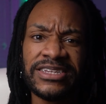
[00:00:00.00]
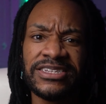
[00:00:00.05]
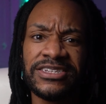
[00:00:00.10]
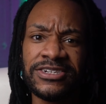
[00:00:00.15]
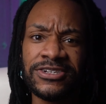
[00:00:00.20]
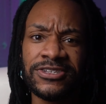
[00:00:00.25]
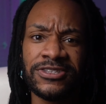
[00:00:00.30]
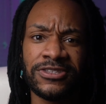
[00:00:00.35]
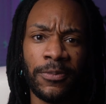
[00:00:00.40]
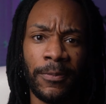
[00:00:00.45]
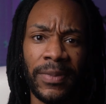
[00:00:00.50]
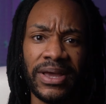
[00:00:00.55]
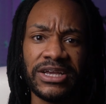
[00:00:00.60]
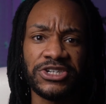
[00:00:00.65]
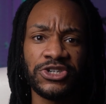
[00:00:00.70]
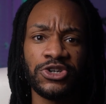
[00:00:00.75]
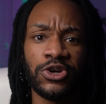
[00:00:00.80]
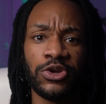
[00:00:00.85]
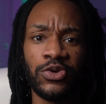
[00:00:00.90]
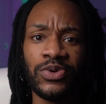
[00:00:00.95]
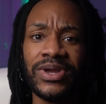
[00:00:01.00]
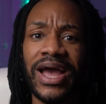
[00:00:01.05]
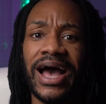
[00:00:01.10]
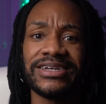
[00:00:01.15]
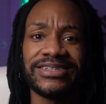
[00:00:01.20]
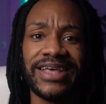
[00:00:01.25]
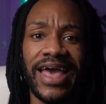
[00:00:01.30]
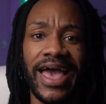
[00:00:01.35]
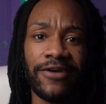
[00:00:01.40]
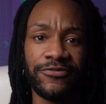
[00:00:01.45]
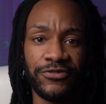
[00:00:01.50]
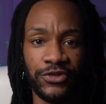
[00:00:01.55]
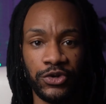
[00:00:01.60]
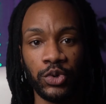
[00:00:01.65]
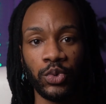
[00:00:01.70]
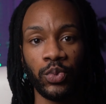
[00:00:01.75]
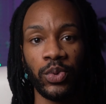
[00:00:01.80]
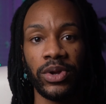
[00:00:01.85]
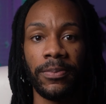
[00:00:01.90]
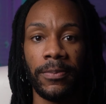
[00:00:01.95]
just to make sure you guys have
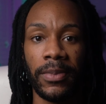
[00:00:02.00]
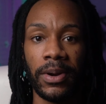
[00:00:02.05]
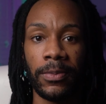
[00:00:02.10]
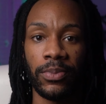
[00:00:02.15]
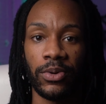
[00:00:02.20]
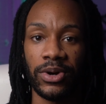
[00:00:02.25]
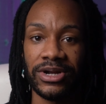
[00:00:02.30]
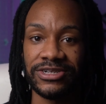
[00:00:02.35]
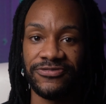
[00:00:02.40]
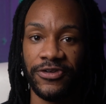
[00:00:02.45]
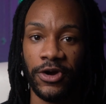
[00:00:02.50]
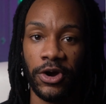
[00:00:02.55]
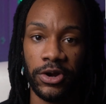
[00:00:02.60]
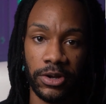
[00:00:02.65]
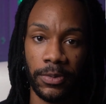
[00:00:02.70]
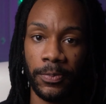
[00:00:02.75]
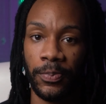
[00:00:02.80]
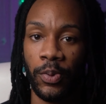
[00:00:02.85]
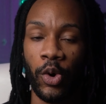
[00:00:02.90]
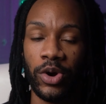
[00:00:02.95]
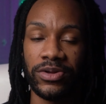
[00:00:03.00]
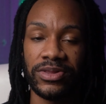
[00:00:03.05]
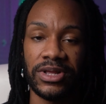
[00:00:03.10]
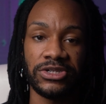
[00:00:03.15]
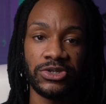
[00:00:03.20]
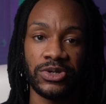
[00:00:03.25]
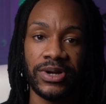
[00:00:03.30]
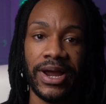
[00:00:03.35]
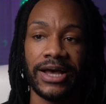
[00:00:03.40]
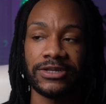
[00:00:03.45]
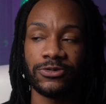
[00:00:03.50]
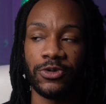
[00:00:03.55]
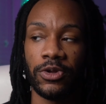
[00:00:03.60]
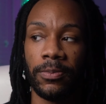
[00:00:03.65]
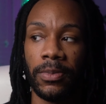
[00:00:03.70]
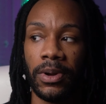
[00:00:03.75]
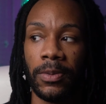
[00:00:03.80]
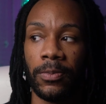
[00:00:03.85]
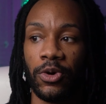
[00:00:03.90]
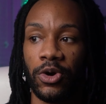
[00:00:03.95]
to remember, it's very important that you guys
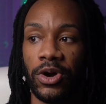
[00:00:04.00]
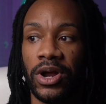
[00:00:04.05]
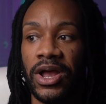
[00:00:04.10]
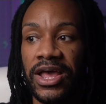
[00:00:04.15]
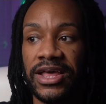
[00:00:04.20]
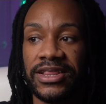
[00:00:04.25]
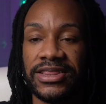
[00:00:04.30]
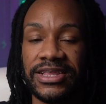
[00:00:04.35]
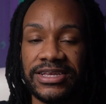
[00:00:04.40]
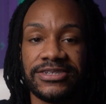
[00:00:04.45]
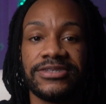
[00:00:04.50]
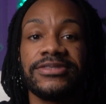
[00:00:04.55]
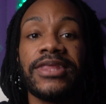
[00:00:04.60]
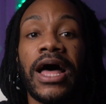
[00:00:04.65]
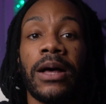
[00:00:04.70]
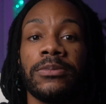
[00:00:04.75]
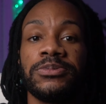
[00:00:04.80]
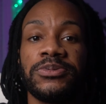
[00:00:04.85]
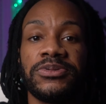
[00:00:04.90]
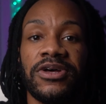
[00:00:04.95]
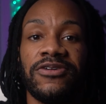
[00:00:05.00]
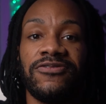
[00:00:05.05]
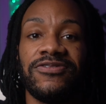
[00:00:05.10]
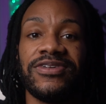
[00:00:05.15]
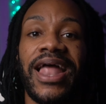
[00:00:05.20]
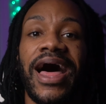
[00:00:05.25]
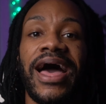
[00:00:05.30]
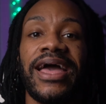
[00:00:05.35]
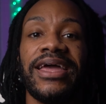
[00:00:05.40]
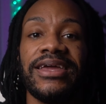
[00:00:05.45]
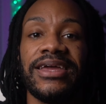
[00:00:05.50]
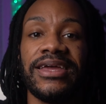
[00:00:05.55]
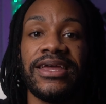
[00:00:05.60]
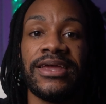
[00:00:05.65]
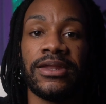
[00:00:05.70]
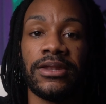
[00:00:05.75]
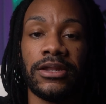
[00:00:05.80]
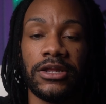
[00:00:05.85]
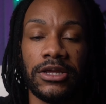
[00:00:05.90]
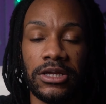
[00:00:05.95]
remember the stops of light
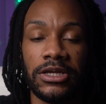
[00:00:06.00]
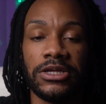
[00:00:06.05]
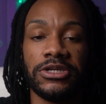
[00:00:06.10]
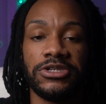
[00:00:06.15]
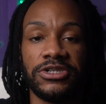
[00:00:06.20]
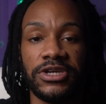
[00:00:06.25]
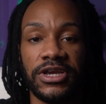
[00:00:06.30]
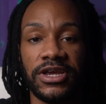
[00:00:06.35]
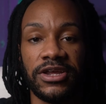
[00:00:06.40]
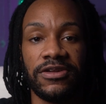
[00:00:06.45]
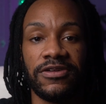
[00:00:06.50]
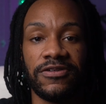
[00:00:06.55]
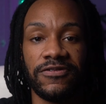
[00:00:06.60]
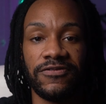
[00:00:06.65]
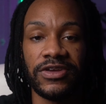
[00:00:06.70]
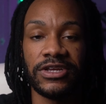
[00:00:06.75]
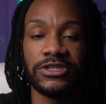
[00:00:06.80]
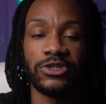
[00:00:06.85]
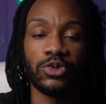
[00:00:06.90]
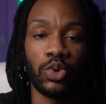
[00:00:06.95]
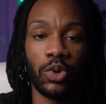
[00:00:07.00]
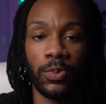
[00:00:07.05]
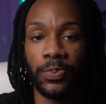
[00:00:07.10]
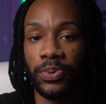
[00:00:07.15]
in each individual